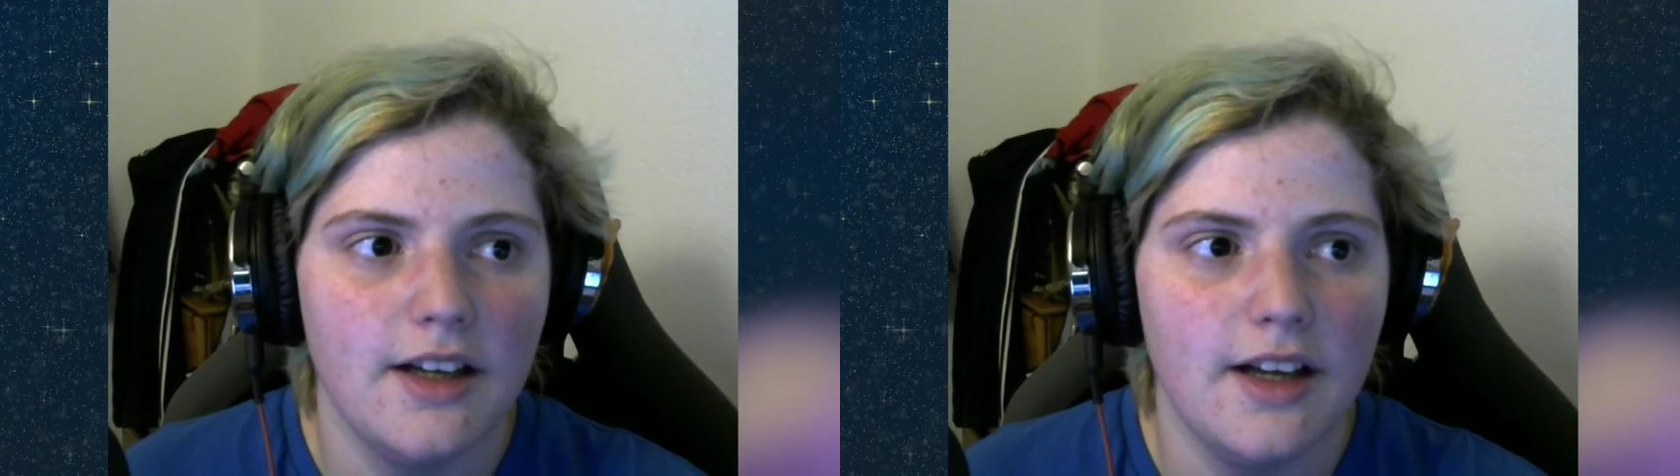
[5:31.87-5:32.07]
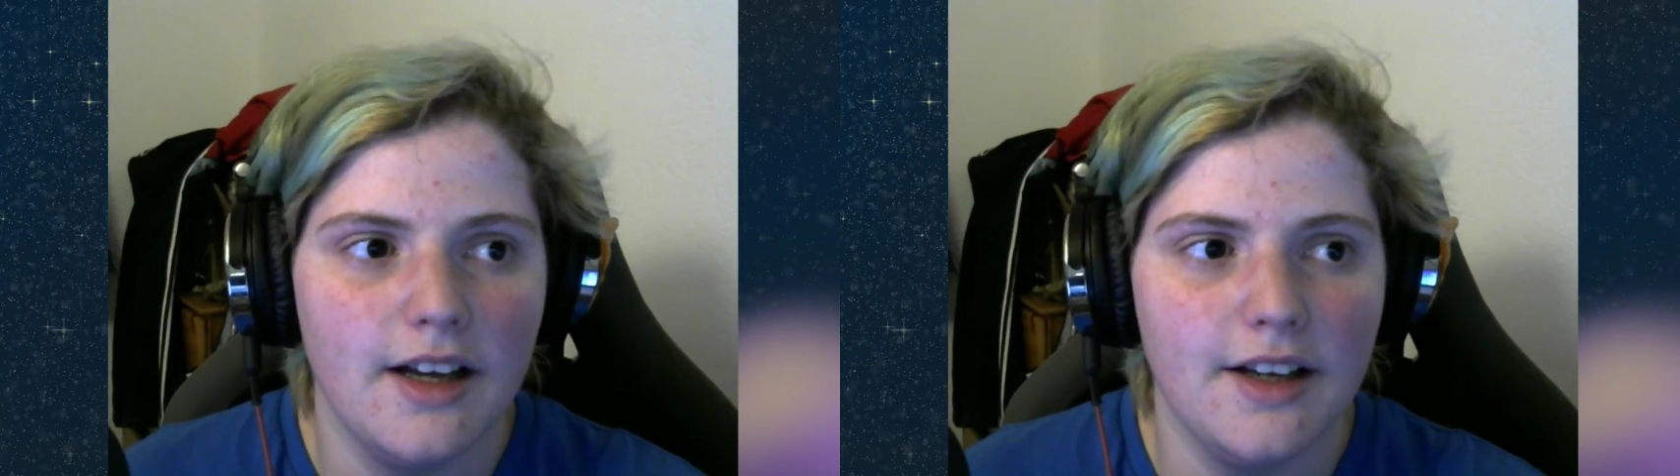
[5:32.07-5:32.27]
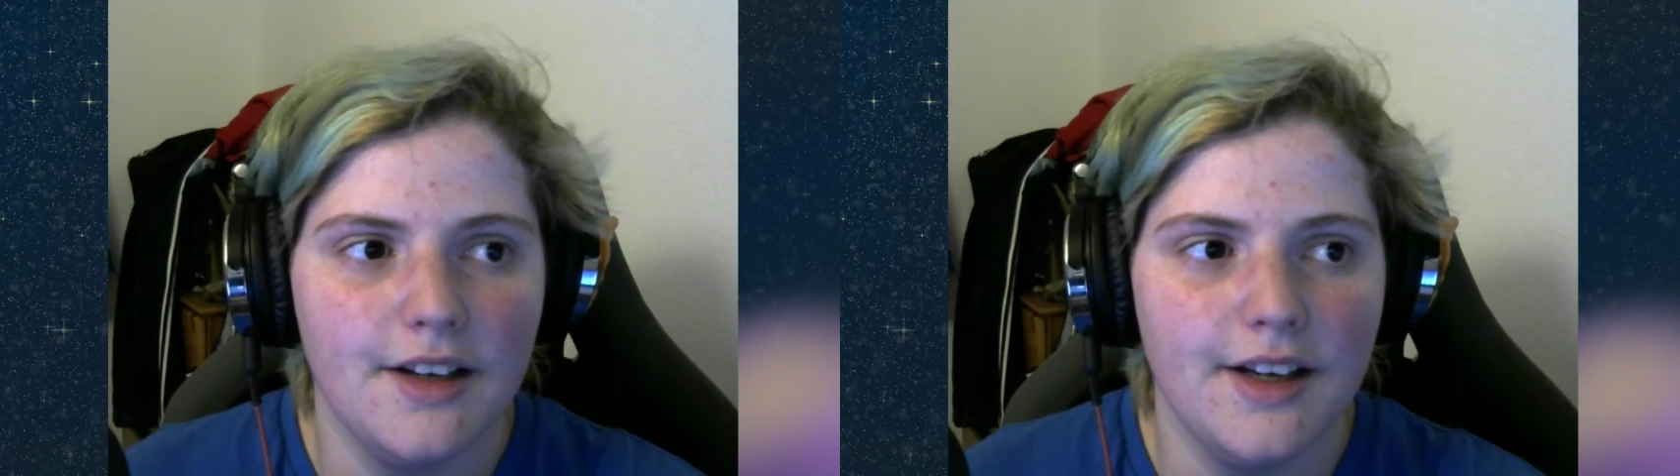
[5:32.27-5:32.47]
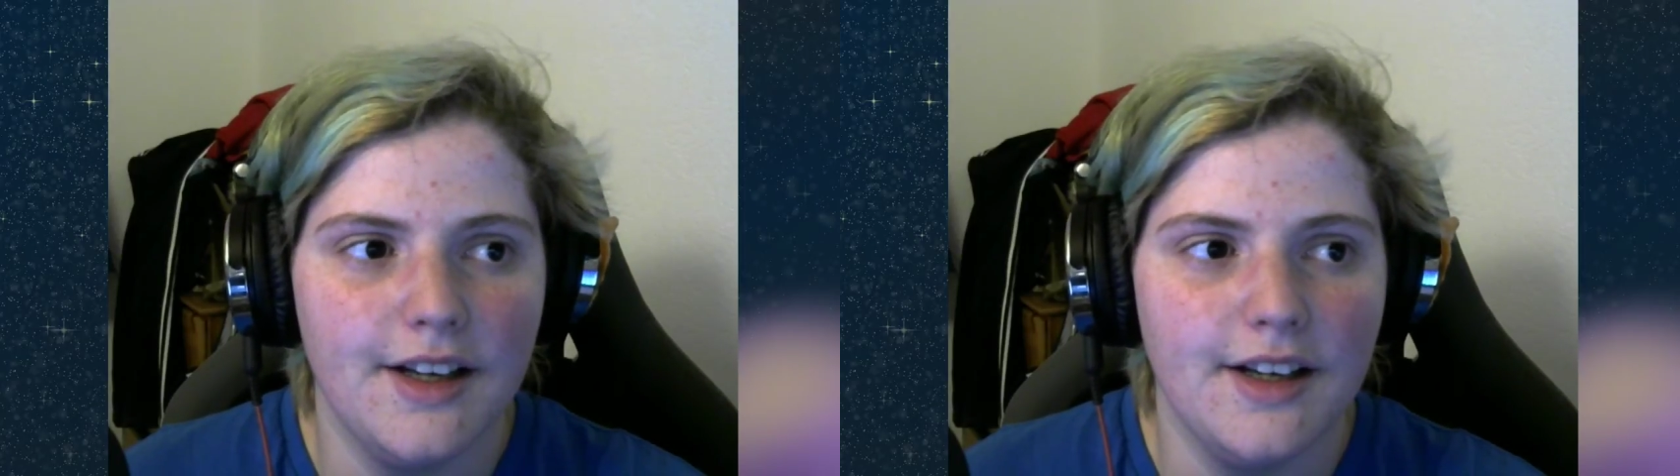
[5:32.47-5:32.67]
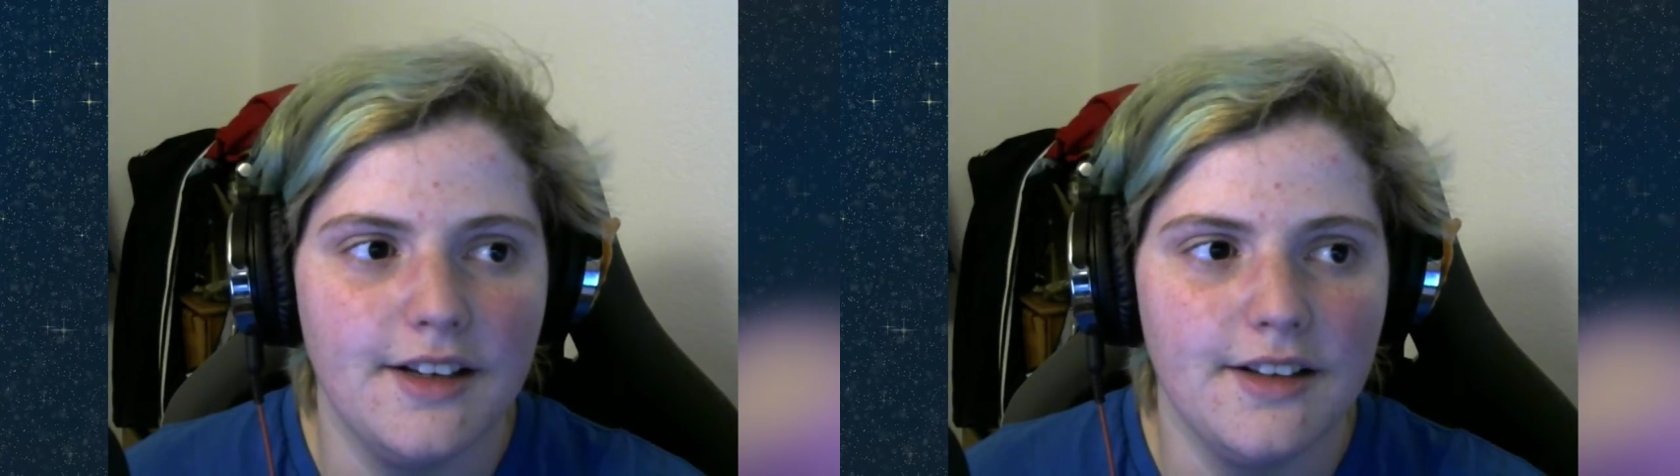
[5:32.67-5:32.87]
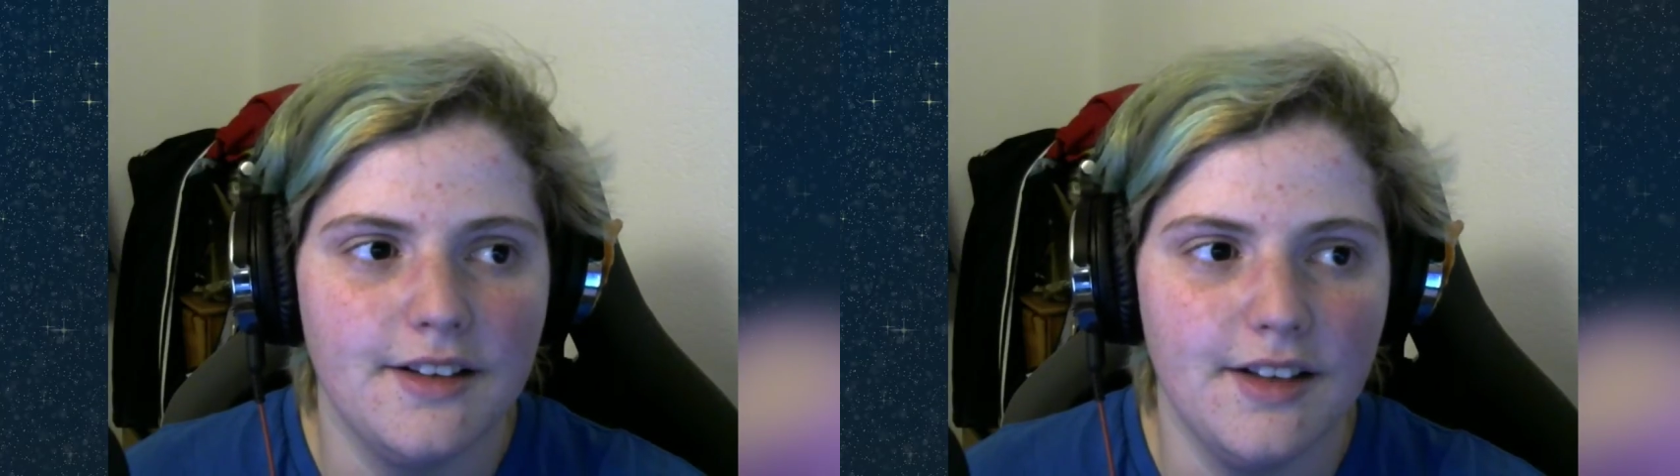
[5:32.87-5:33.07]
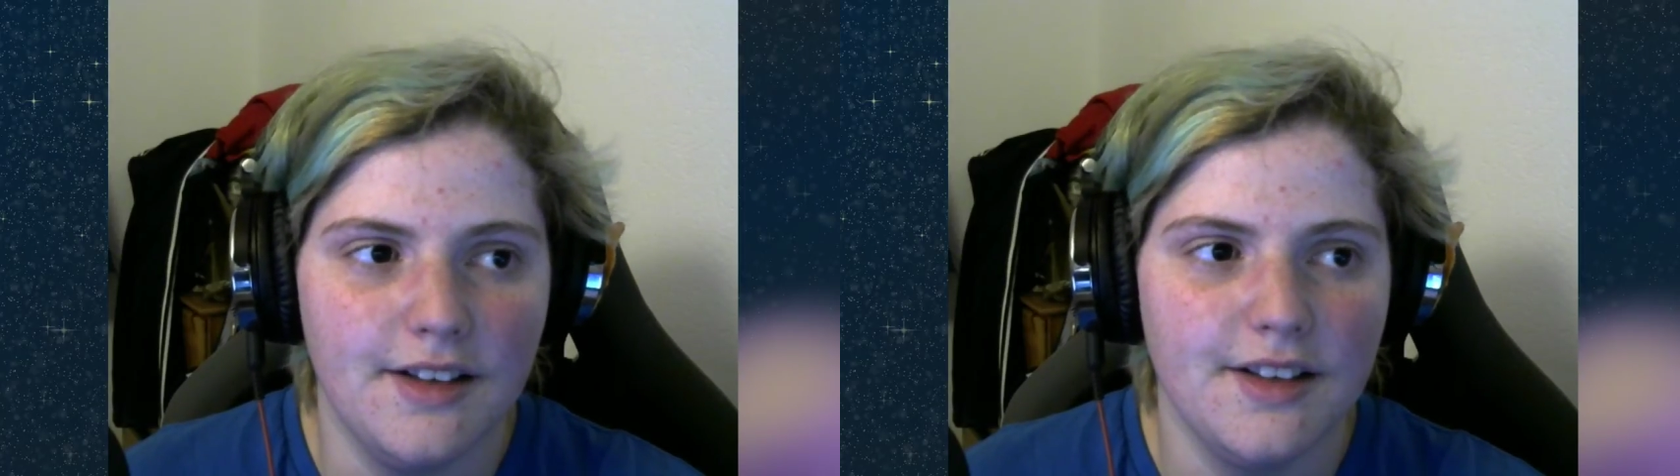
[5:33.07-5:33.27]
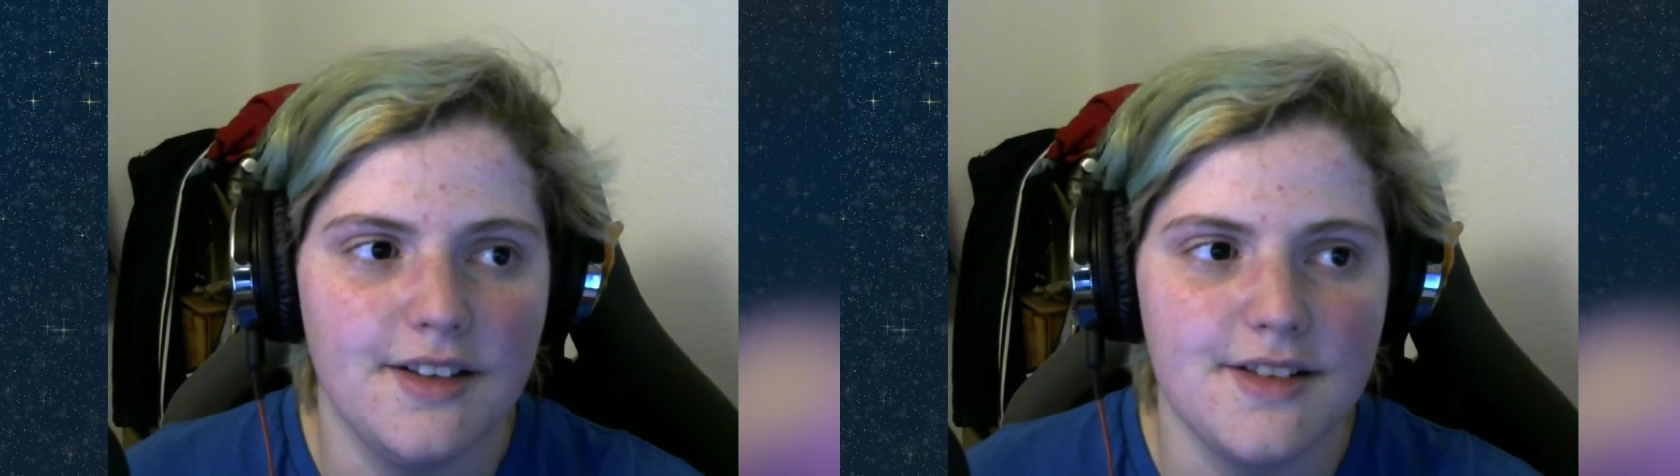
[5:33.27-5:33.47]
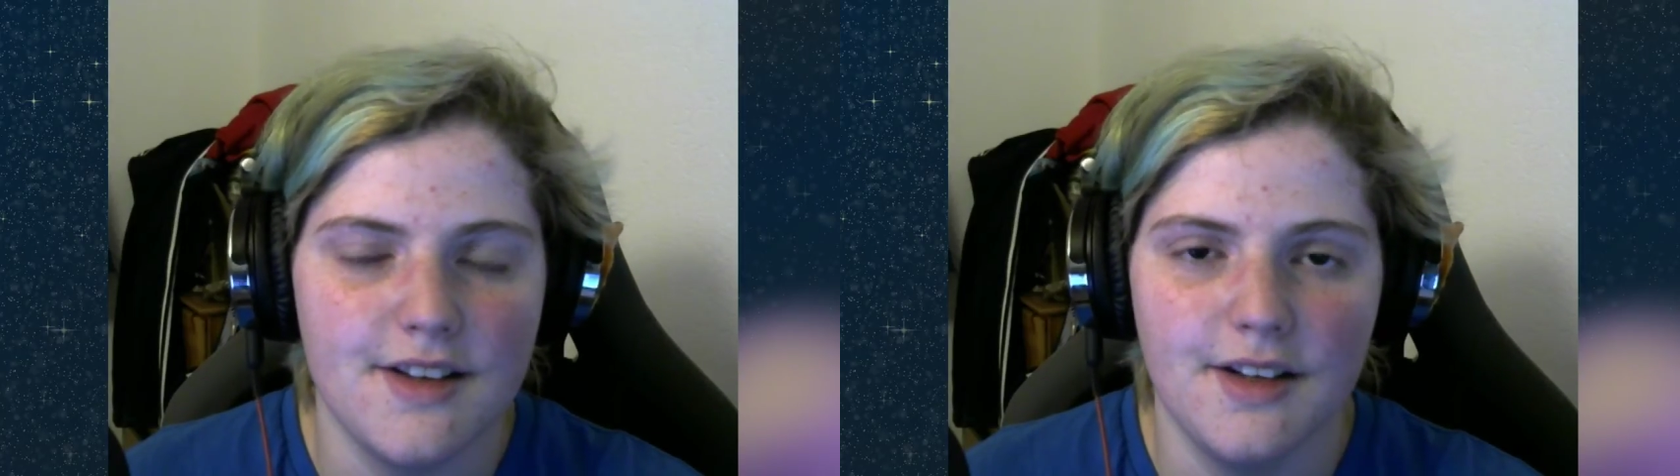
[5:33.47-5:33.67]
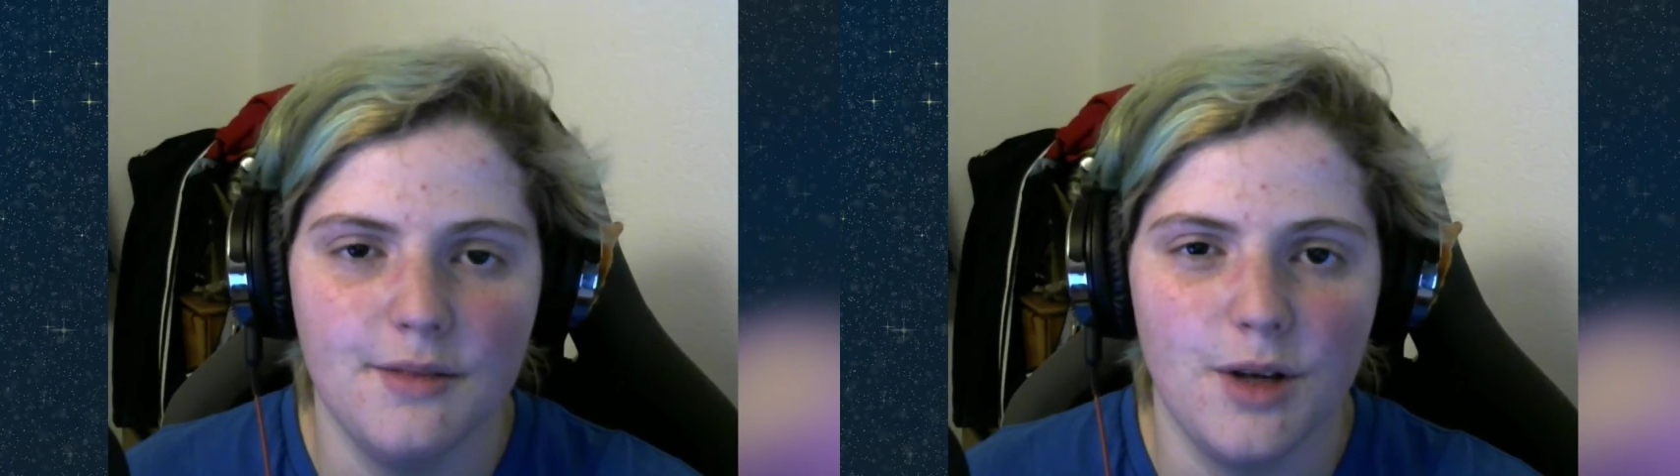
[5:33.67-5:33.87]
and I did consider
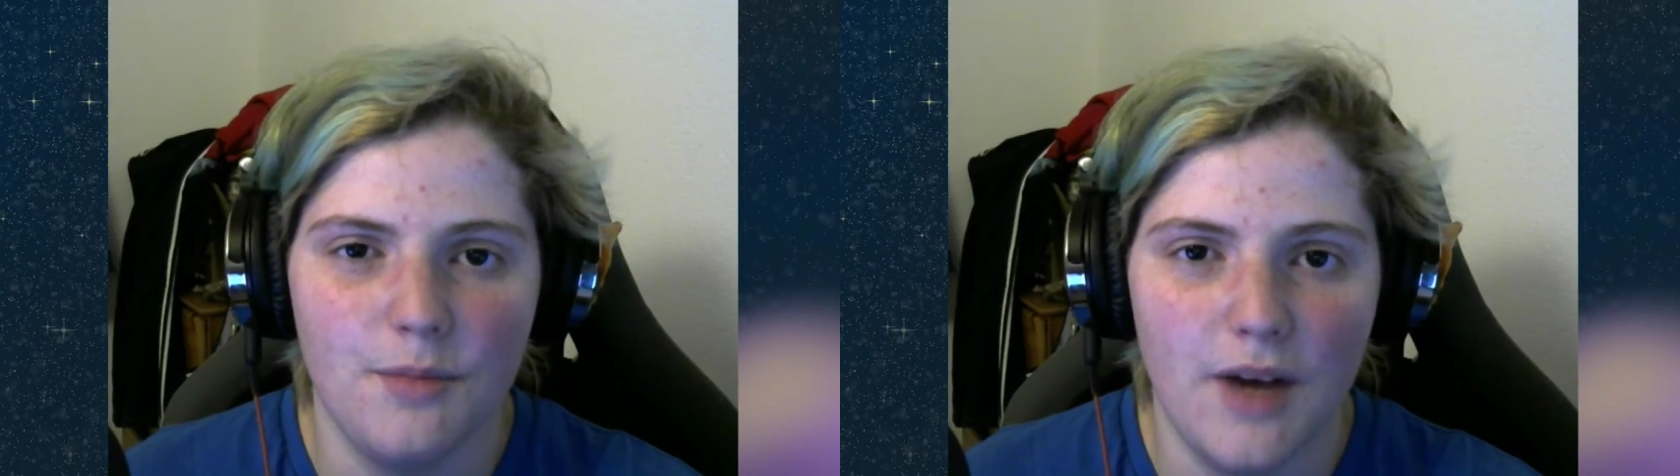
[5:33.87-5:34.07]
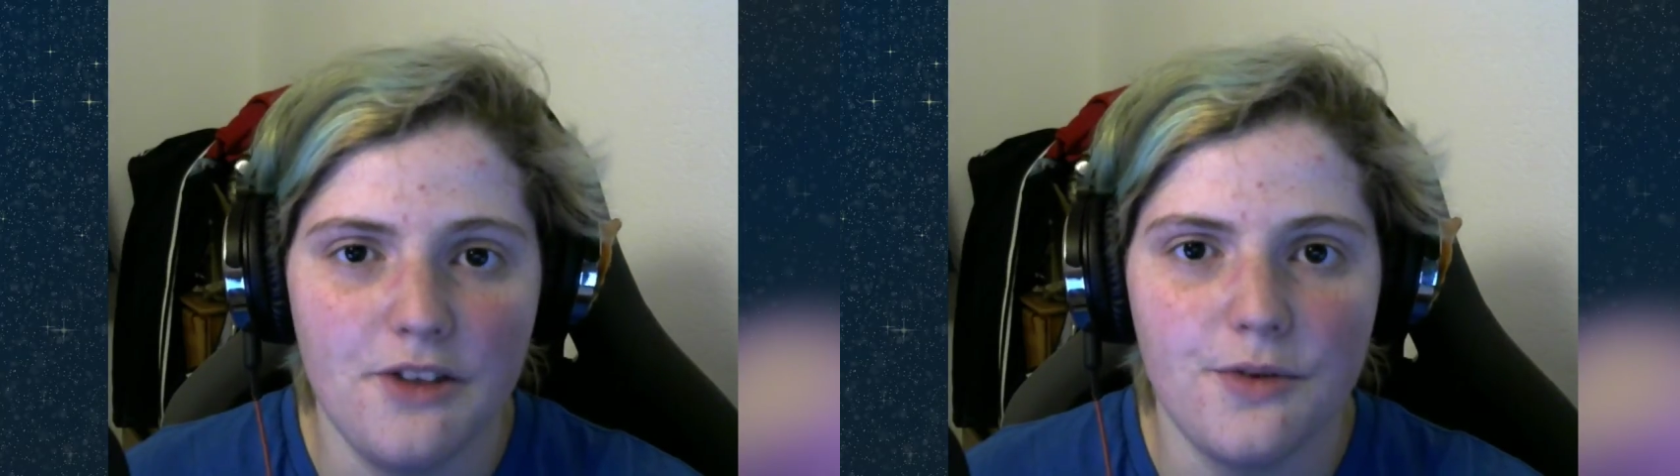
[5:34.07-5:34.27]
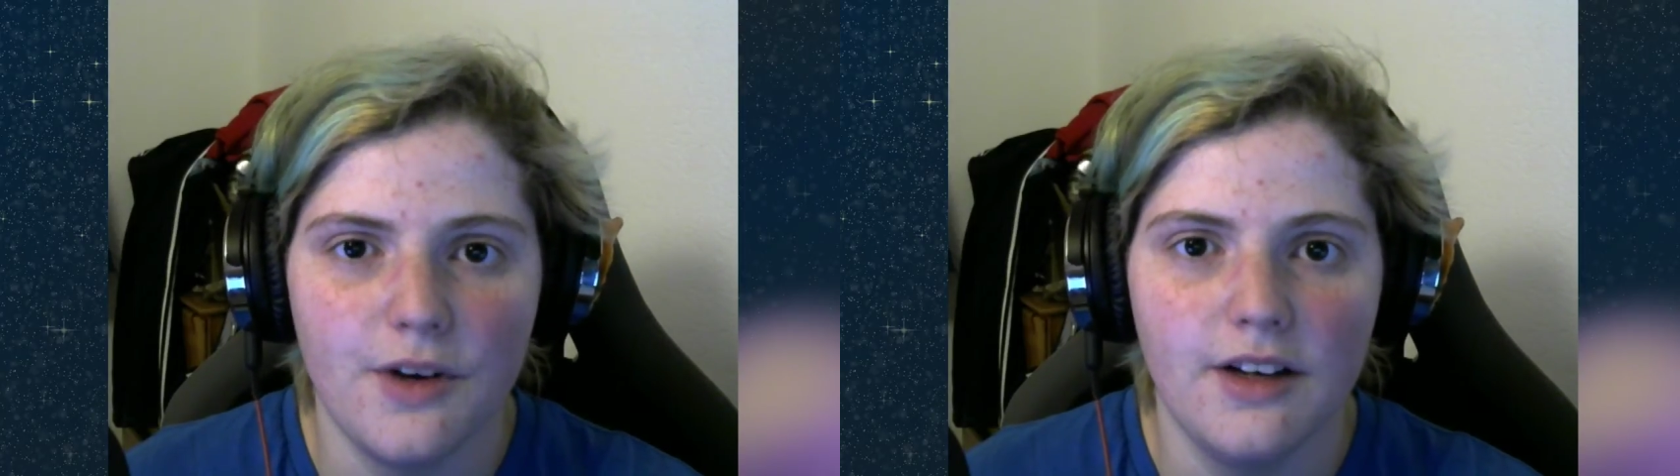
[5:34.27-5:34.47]
him my best friend,